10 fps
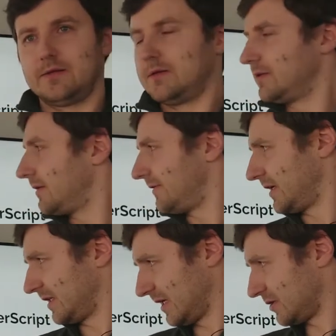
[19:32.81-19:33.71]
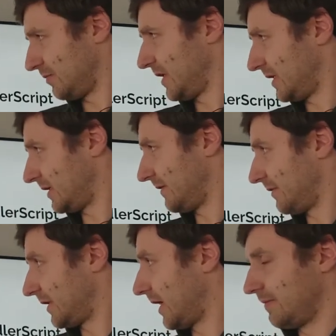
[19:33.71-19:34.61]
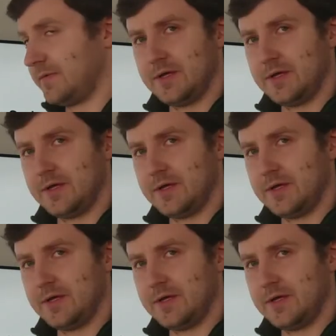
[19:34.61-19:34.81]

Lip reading: And I think it gets updated every time